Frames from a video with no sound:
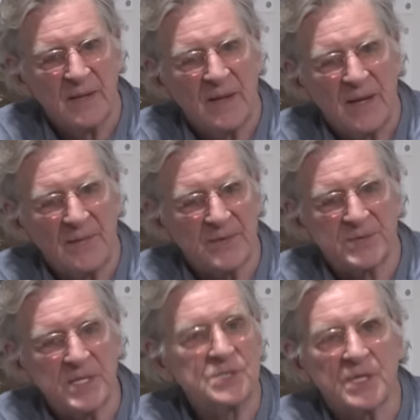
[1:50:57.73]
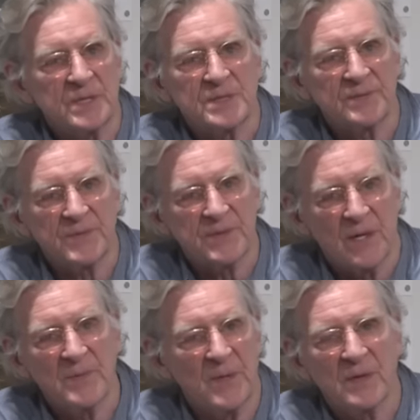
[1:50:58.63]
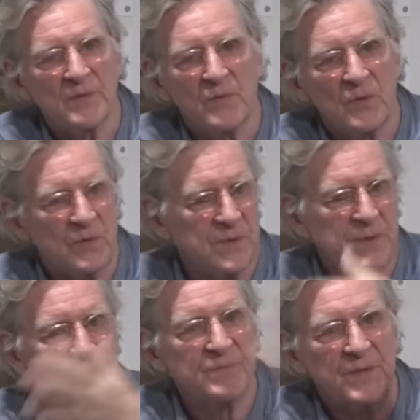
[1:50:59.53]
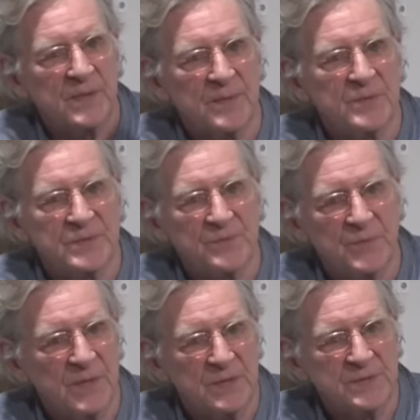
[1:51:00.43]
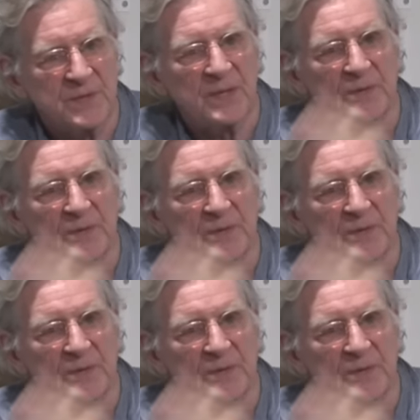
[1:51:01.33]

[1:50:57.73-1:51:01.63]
And the teachings of the Dharma, of all the infinite numbers of Buddhas throughout the